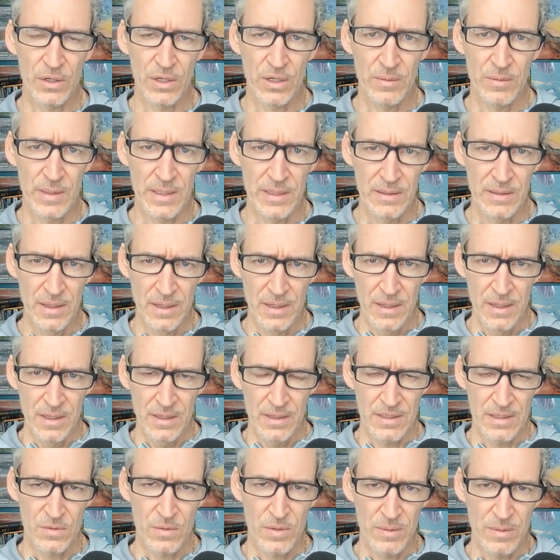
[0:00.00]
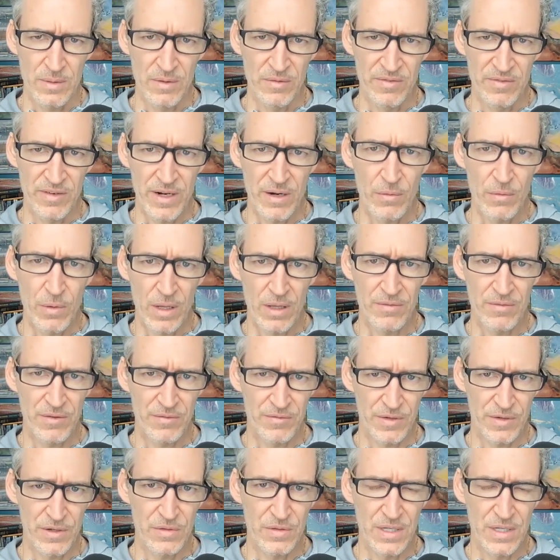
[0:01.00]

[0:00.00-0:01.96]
it will give you, it's going to be very relevant for